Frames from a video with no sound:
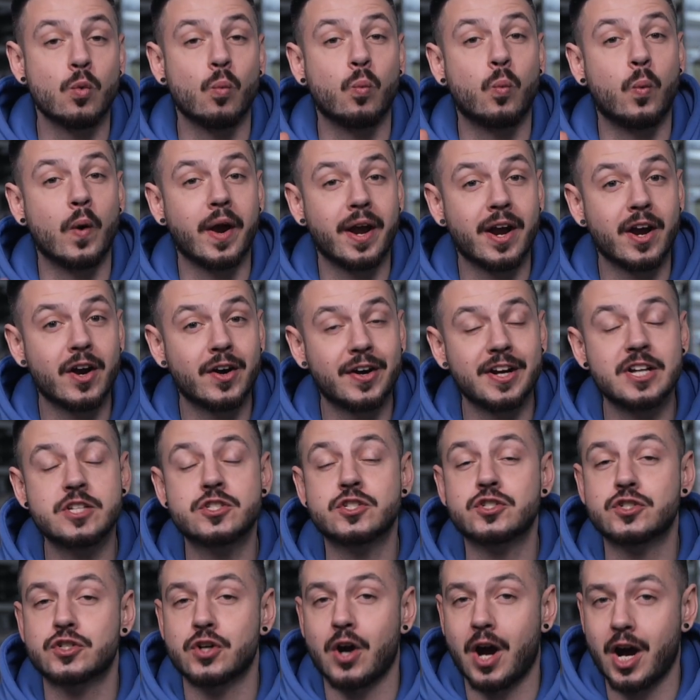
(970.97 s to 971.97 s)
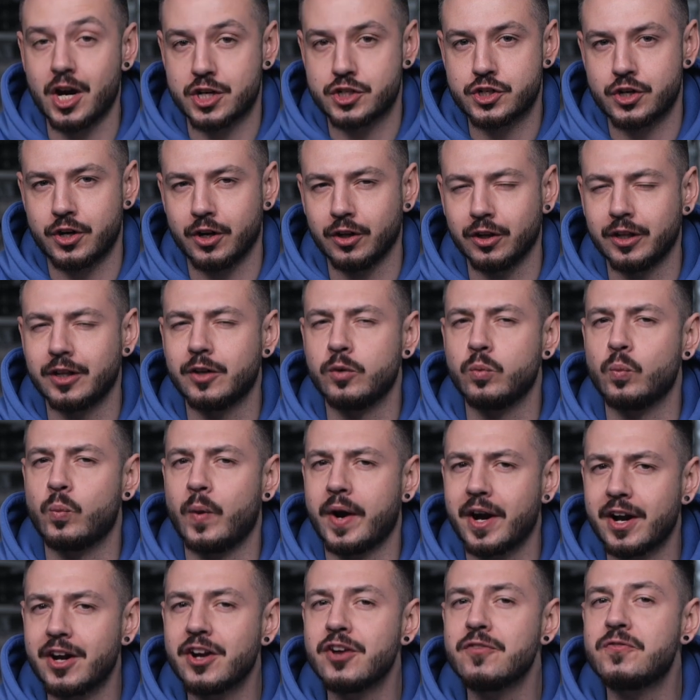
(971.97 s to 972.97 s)
very structural and
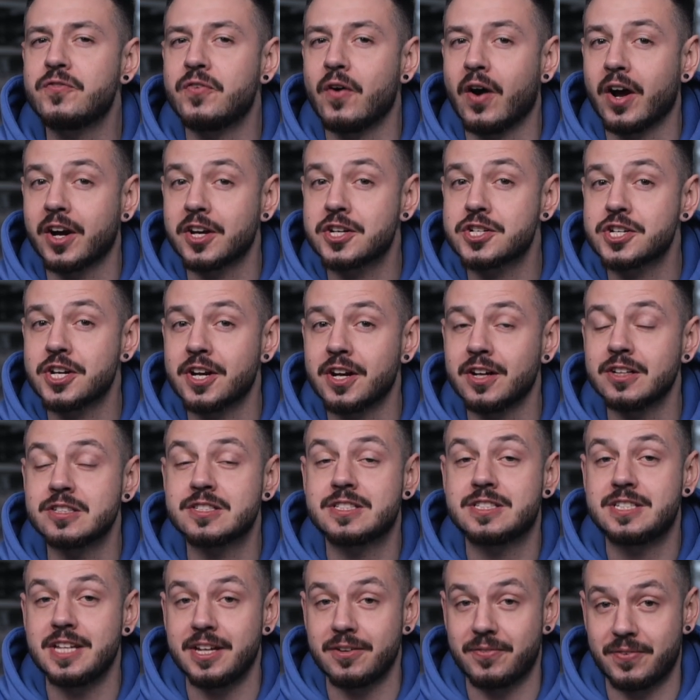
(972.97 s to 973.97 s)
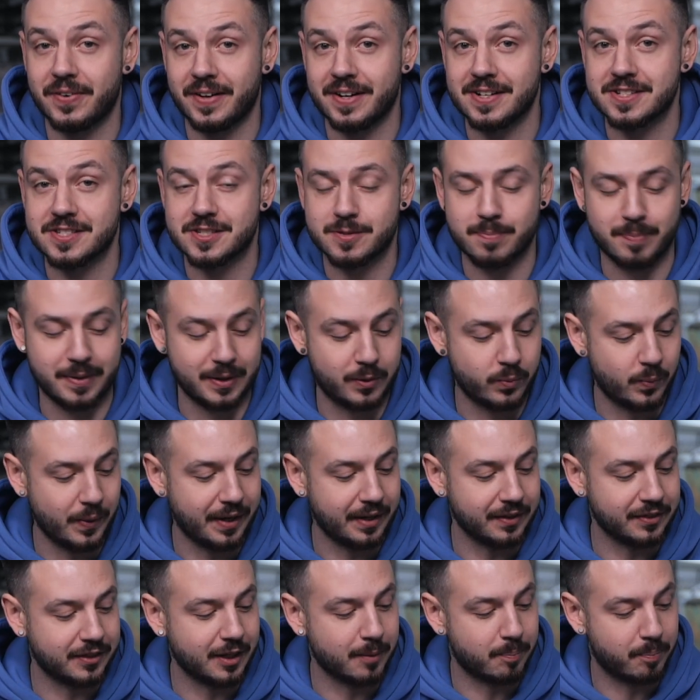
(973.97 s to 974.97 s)
very functional difference
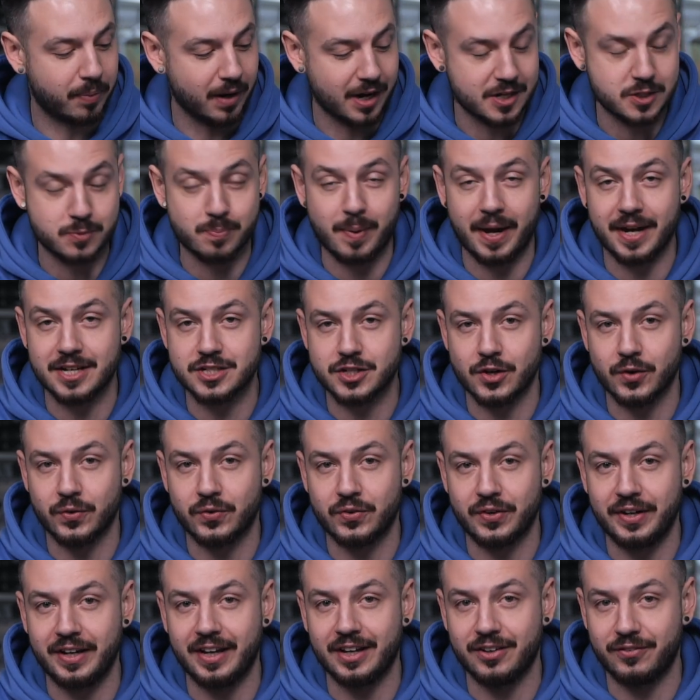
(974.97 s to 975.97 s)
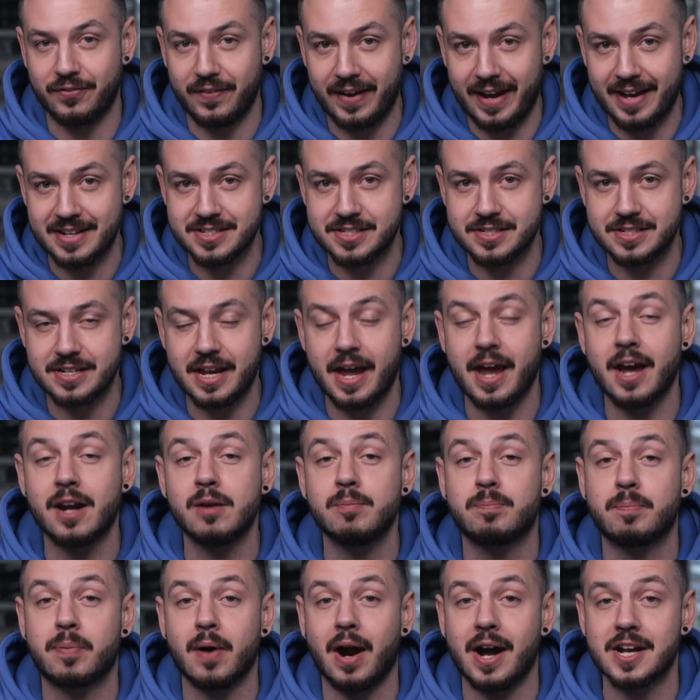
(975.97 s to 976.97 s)
between the ProSpector 3 Advanced
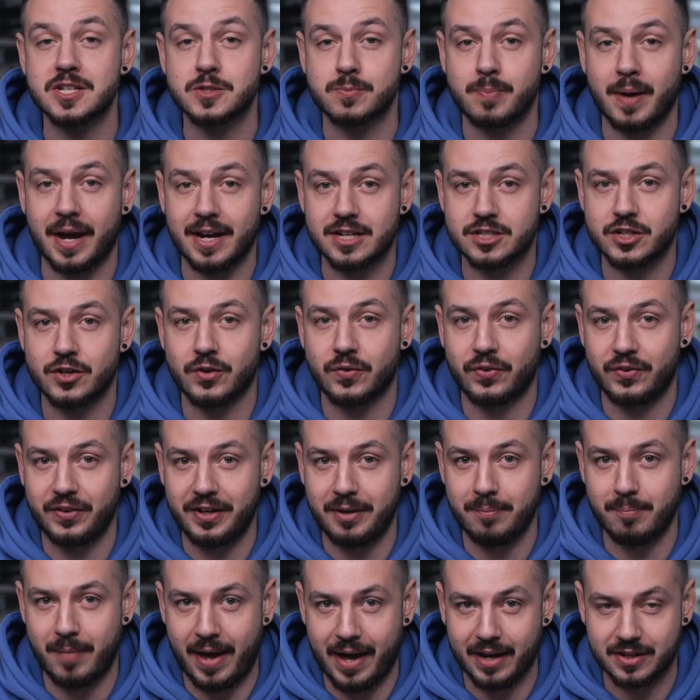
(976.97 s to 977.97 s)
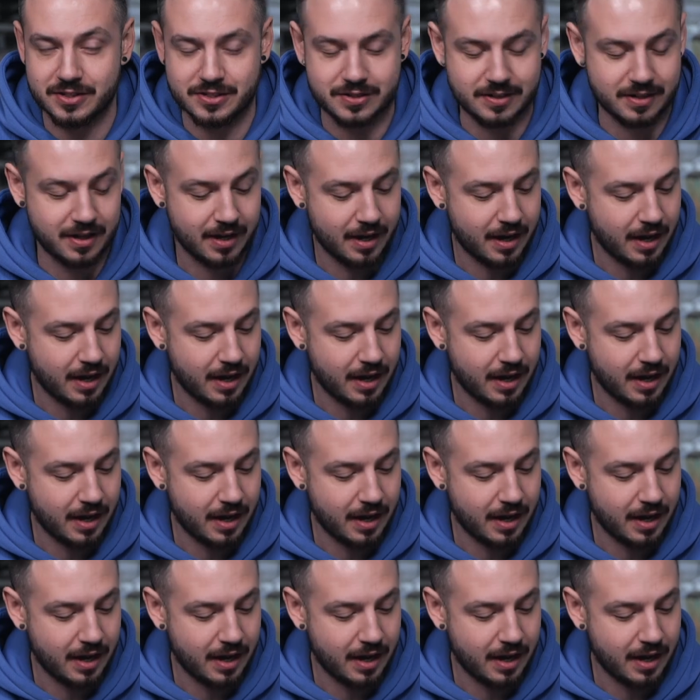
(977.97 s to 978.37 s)
and ProSpector 3 Max.